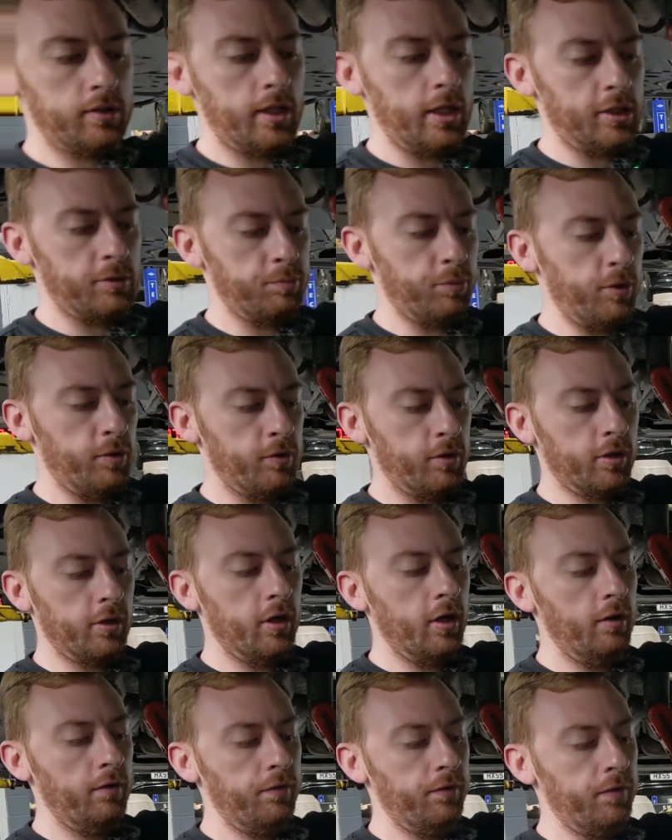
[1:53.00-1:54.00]
that's broken
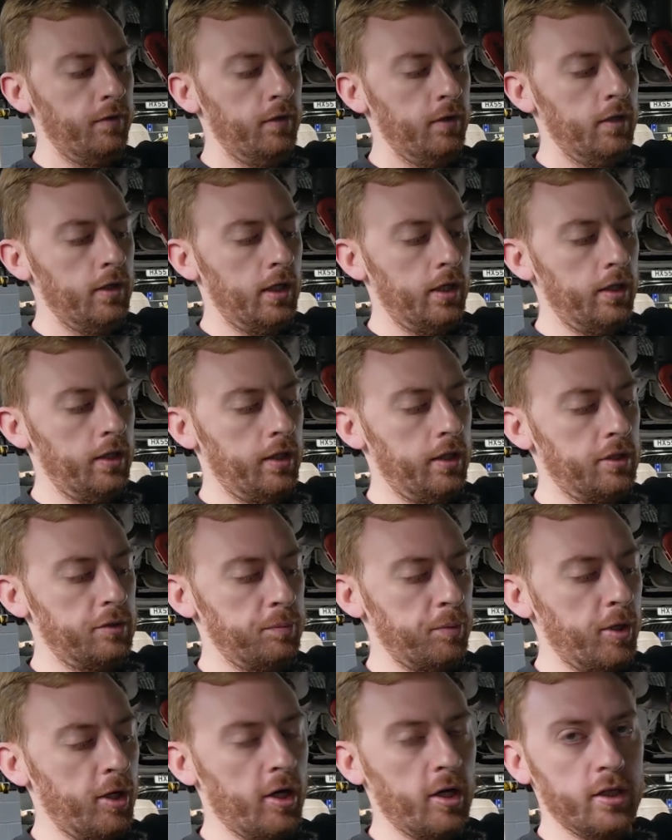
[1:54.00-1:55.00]
off, and this
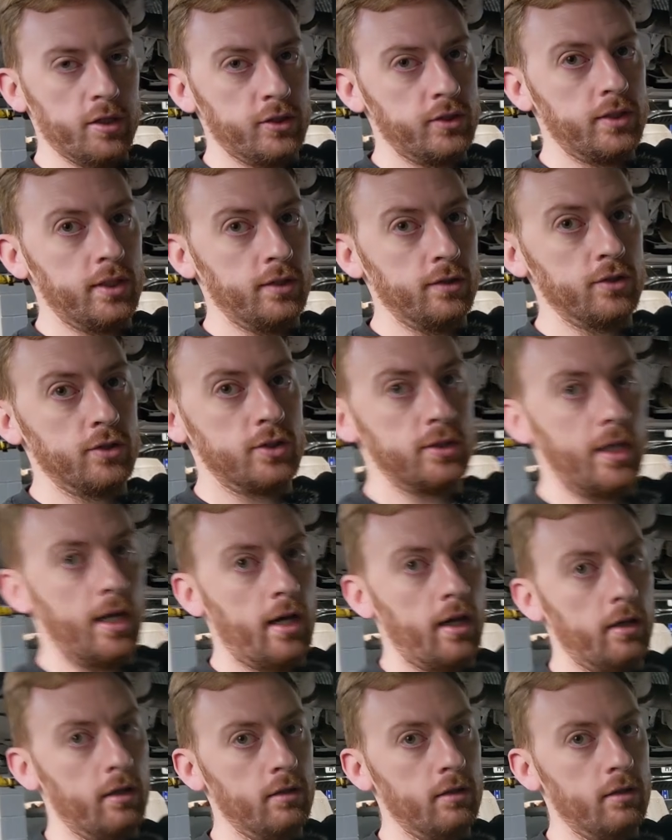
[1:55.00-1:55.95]
part is still sat.